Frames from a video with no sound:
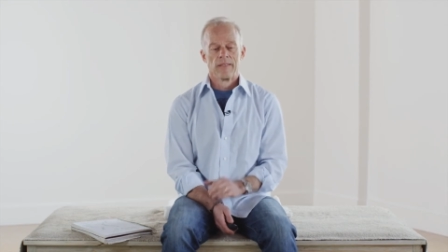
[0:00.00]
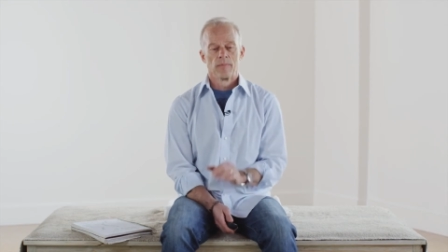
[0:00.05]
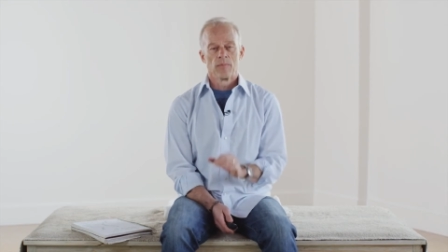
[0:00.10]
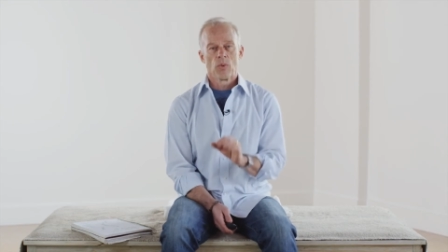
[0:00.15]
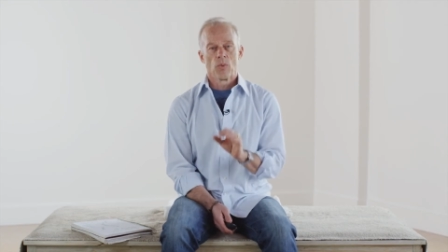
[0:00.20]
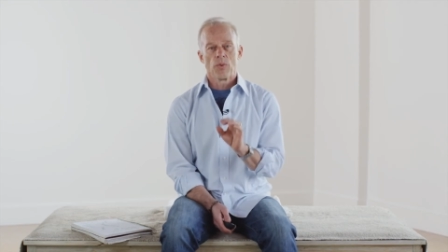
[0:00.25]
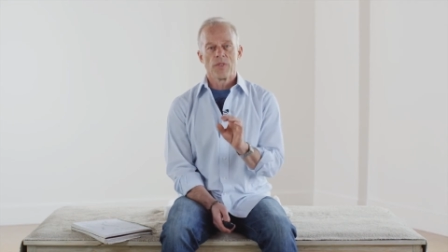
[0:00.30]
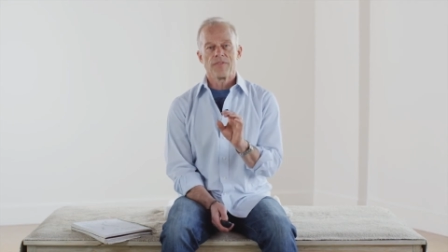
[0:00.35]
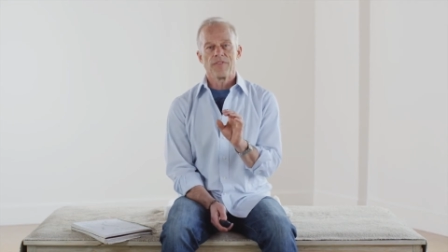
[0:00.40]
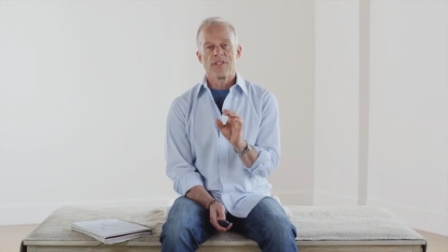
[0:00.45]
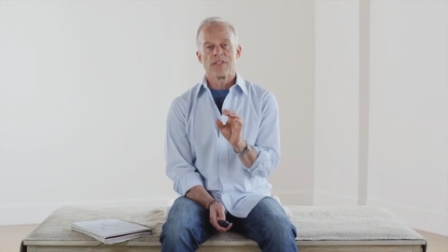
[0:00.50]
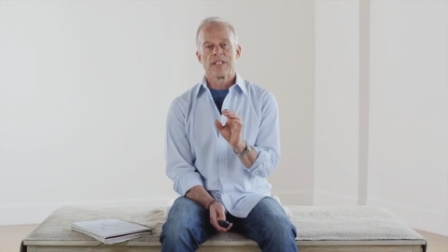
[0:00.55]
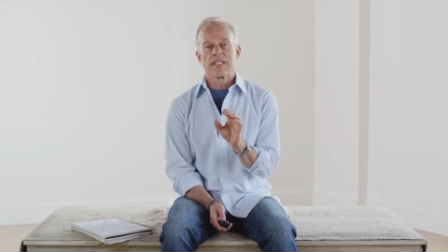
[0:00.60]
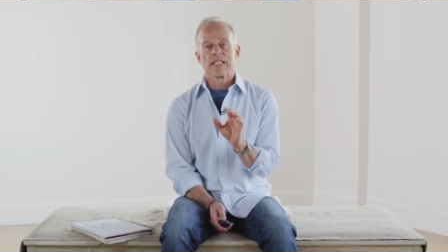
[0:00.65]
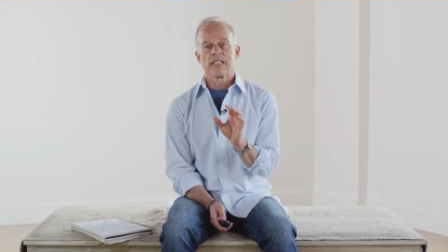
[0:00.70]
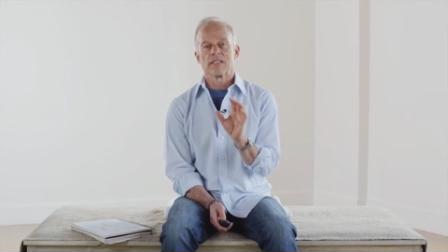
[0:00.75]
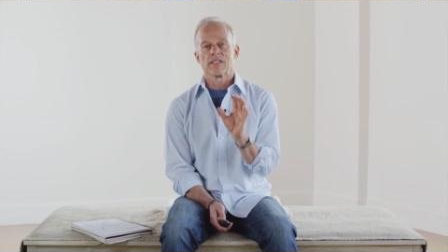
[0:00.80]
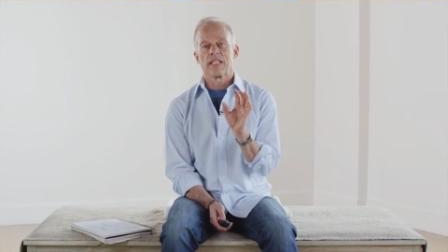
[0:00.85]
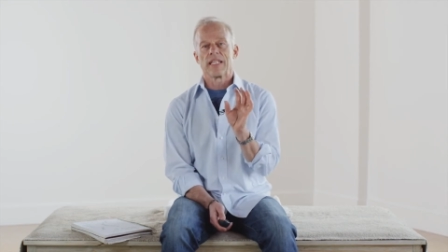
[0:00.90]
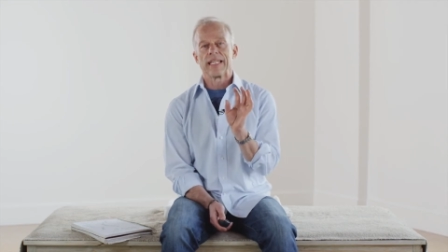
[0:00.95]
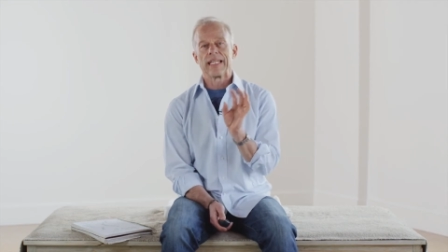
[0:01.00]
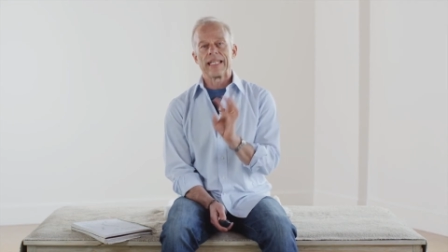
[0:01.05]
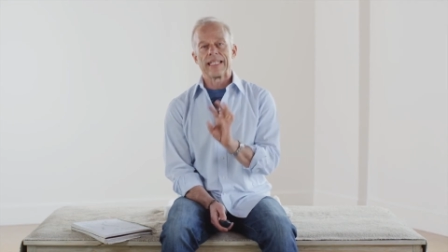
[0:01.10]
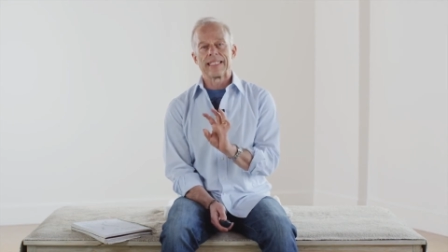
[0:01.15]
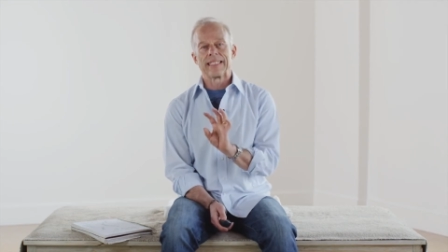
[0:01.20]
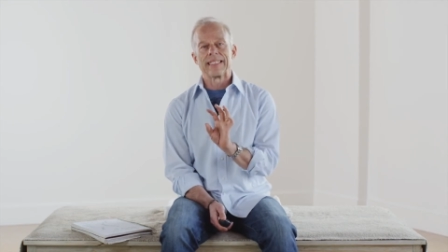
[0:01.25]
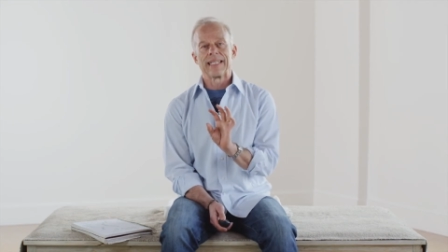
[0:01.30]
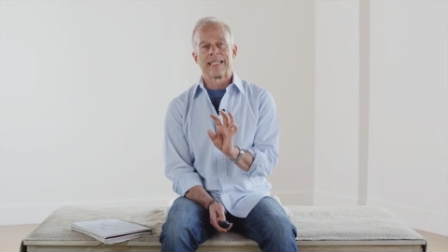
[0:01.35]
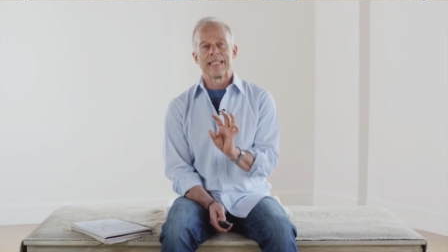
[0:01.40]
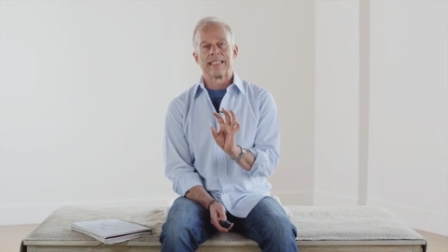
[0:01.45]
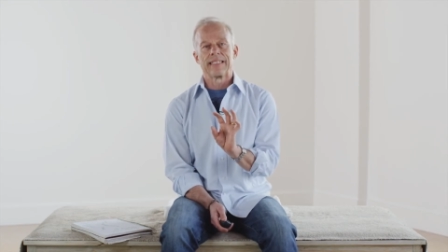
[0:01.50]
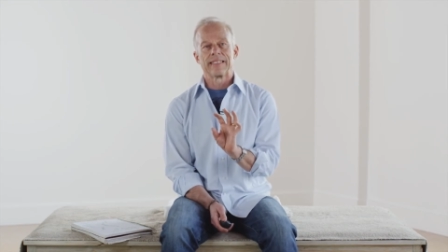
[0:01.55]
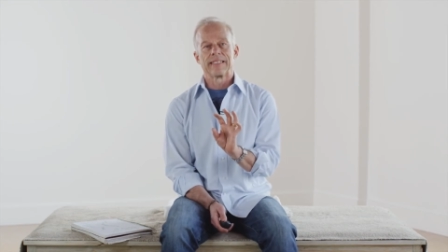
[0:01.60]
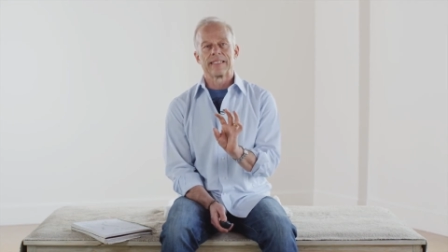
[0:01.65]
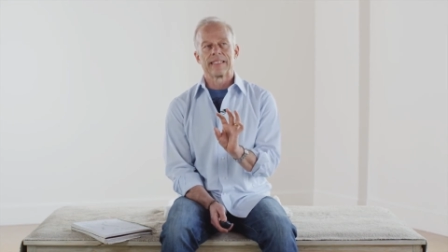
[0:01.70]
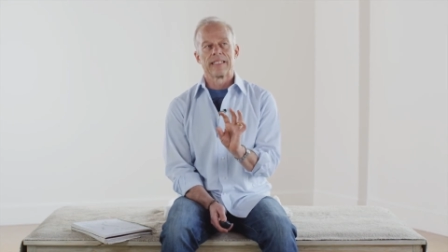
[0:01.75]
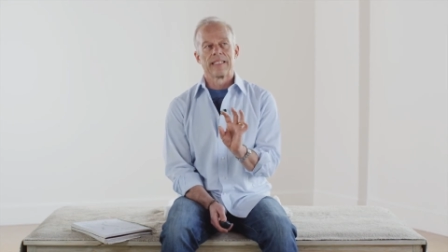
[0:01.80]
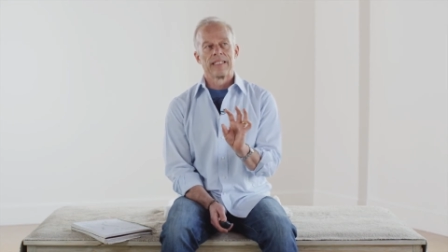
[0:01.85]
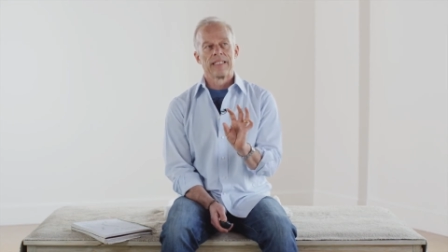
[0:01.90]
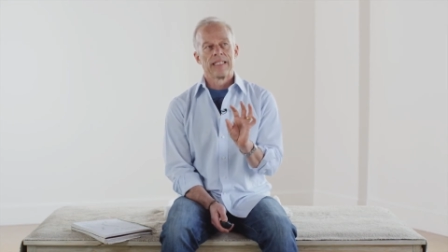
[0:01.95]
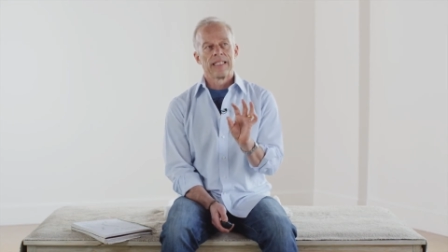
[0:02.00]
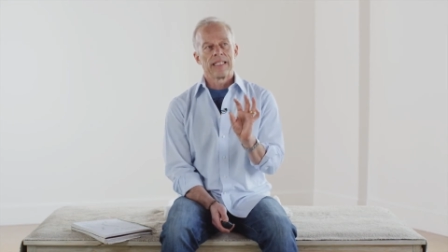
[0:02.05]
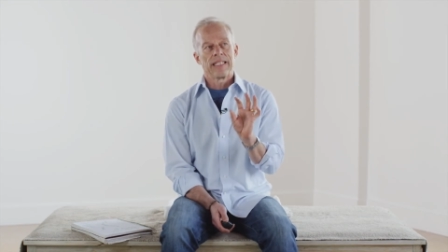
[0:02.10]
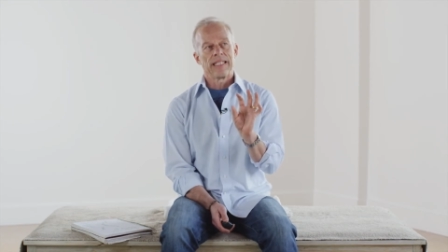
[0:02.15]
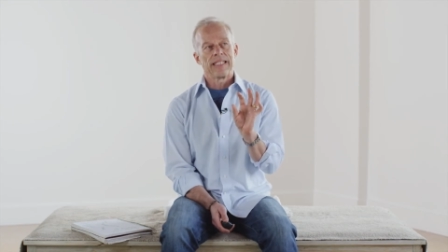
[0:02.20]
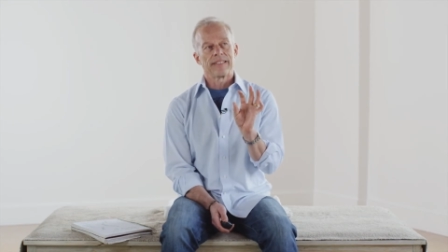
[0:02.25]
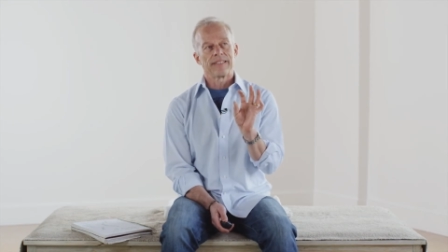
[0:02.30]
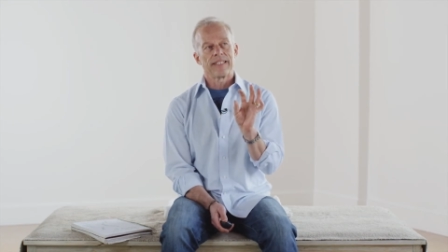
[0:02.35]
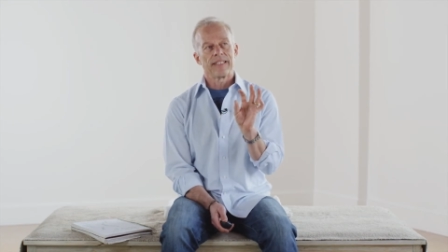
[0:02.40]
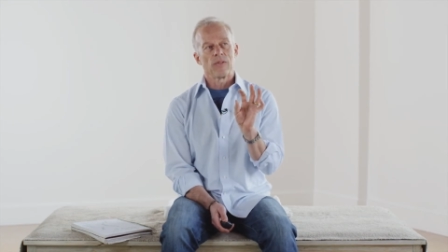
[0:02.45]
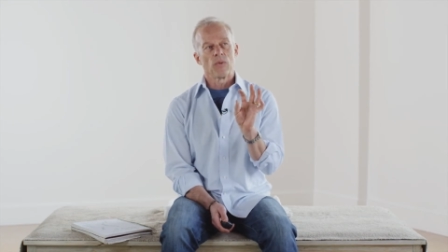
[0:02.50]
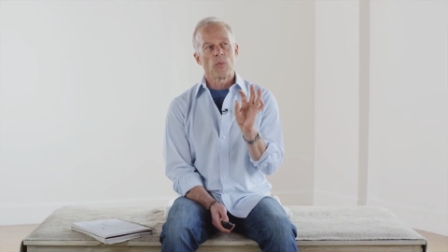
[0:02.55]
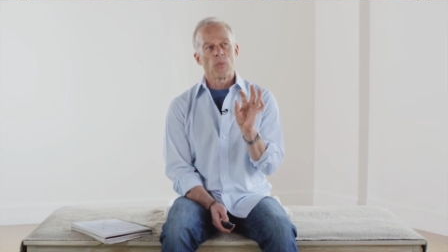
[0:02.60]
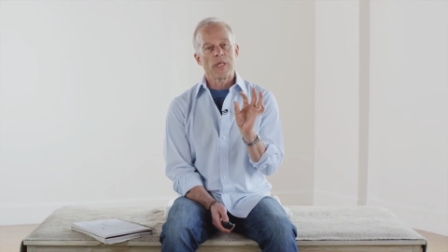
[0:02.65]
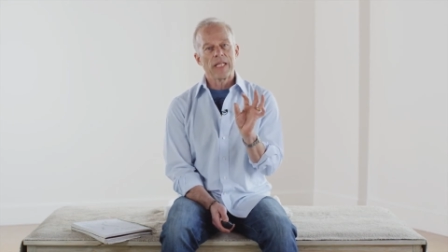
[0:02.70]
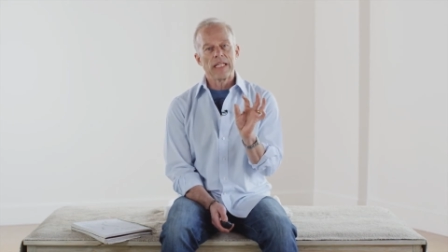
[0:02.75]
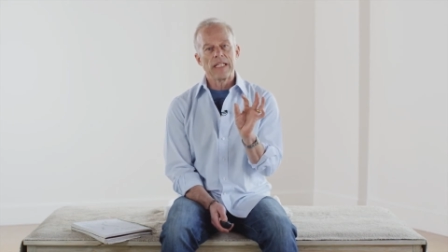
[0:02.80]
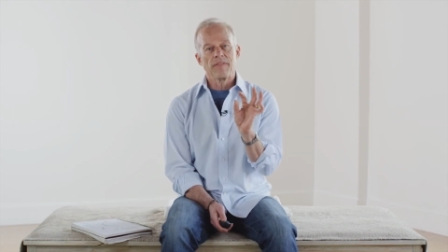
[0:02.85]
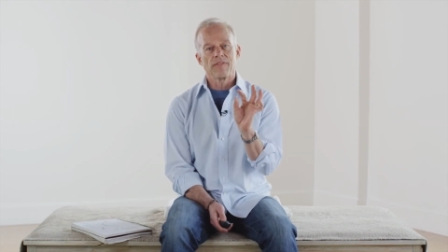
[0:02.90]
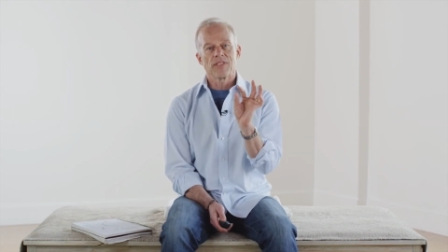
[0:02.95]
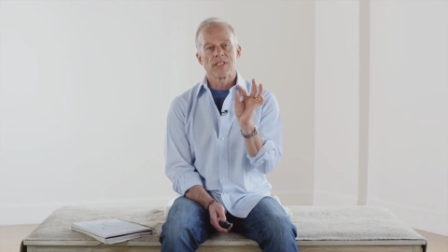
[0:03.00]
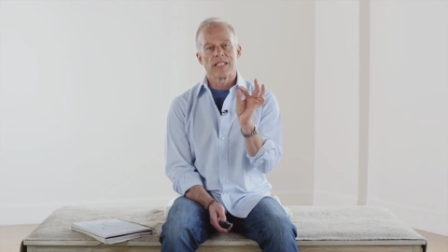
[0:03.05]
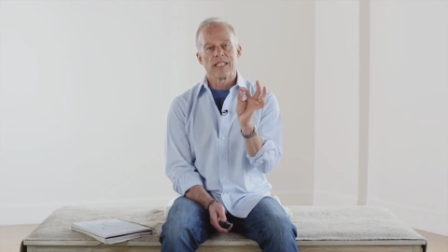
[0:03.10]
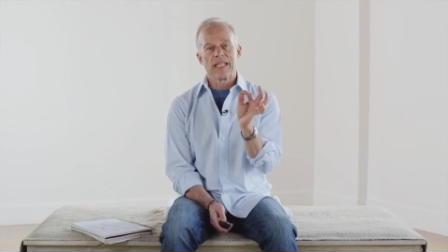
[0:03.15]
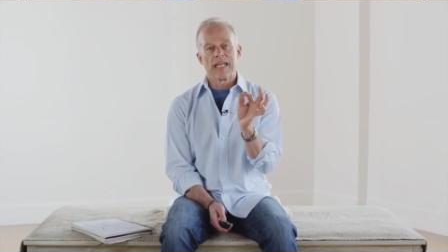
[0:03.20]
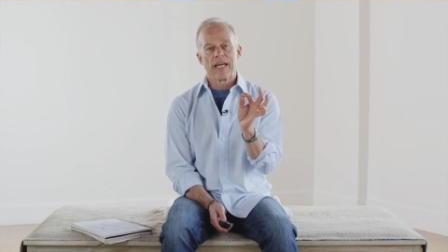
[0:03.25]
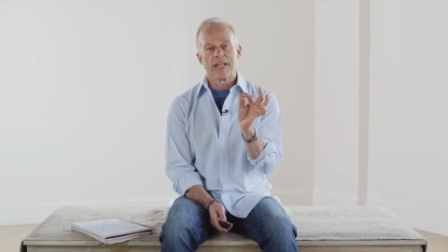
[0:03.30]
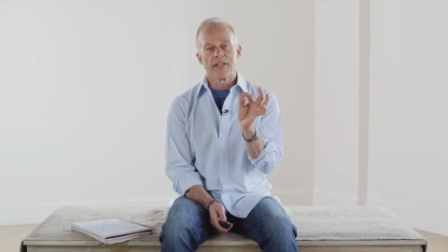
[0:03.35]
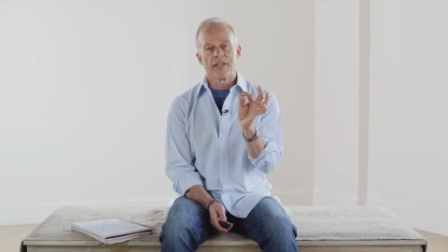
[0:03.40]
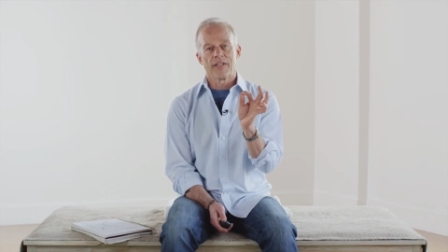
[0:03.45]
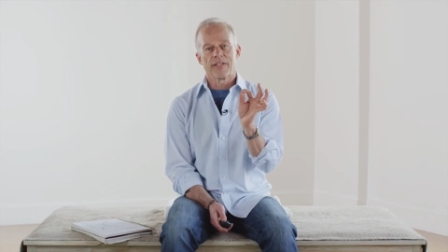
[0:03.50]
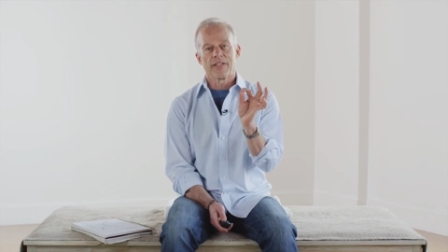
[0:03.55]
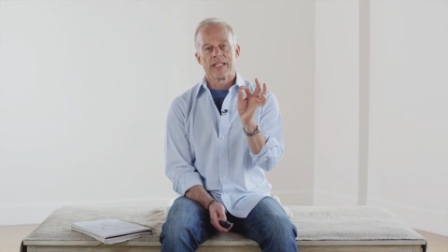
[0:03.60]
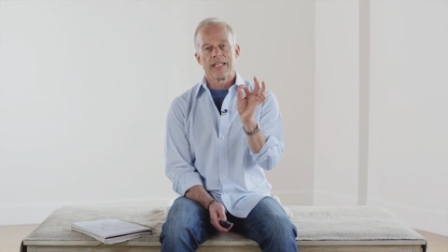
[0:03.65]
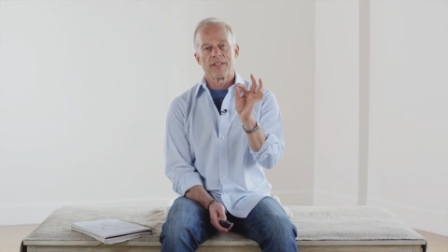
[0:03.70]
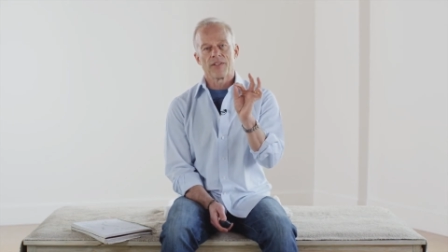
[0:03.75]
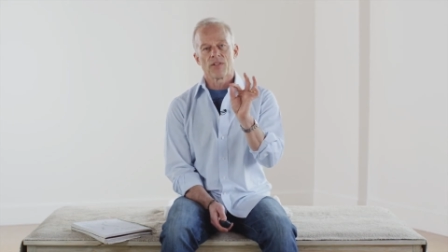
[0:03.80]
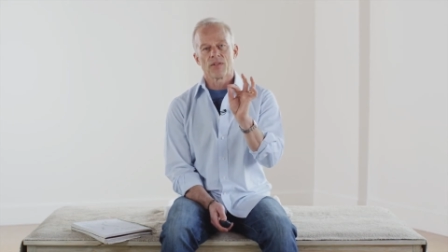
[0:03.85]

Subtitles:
But one of the things that it does is it weaves together, it